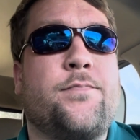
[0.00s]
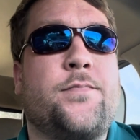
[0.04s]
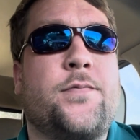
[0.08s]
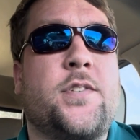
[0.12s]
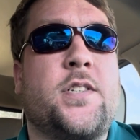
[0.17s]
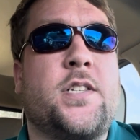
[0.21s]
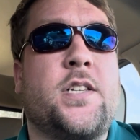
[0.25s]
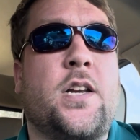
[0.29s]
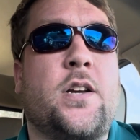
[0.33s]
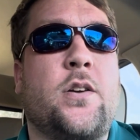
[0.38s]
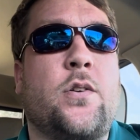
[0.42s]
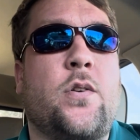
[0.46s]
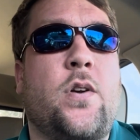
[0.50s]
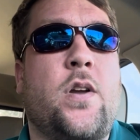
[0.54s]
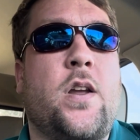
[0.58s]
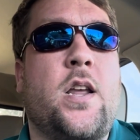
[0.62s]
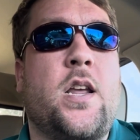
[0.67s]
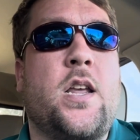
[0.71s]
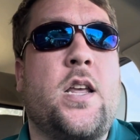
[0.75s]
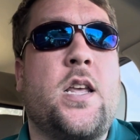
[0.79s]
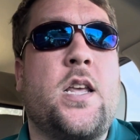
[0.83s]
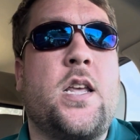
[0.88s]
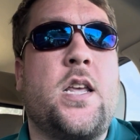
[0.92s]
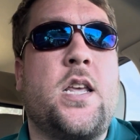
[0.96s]
So
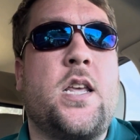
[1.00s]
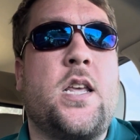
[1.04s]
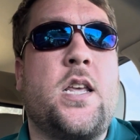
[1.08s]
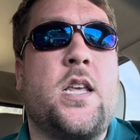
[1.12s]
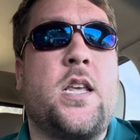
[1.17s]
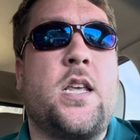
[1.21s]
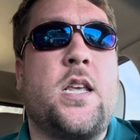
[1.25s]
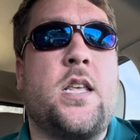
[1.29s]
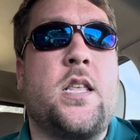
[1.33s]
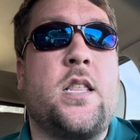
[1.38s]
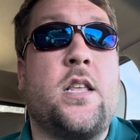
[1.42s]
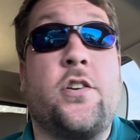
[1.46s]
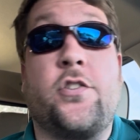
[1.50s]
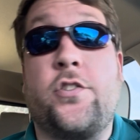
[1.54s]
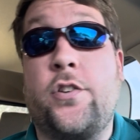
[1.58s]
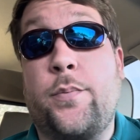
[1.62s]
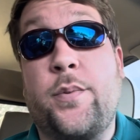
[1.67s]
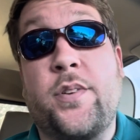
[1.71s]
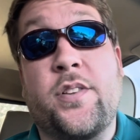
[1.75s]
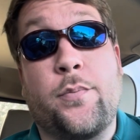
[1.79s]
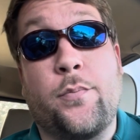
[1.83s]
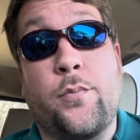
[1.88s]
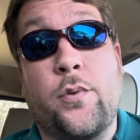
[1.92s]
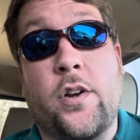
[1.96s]
there should
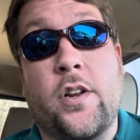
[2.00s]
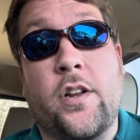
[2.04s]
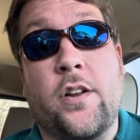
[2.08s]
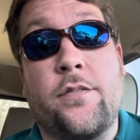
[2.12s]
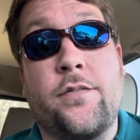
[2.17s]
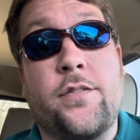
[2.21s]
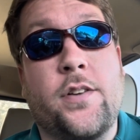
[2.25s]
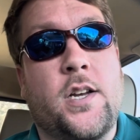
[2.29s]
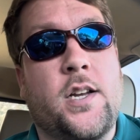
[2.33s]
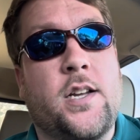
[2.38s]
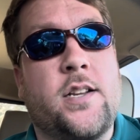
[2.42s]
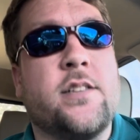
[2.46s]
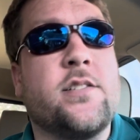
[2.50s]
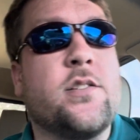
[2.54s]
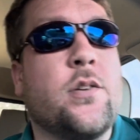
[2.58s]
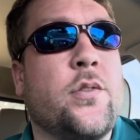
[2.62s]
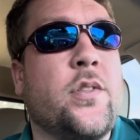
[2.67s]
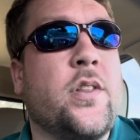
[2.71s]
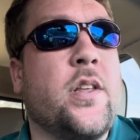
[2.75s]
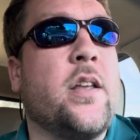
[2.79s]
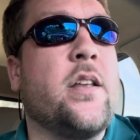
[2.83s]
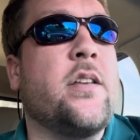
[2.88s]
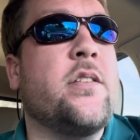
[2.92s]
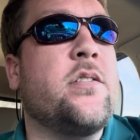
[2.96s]
be some pretty good finds
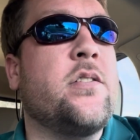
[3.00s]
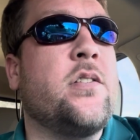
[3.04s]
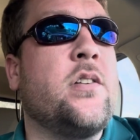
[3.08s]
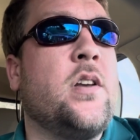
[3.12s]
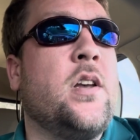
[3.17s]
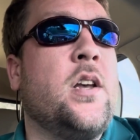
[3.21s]
on this.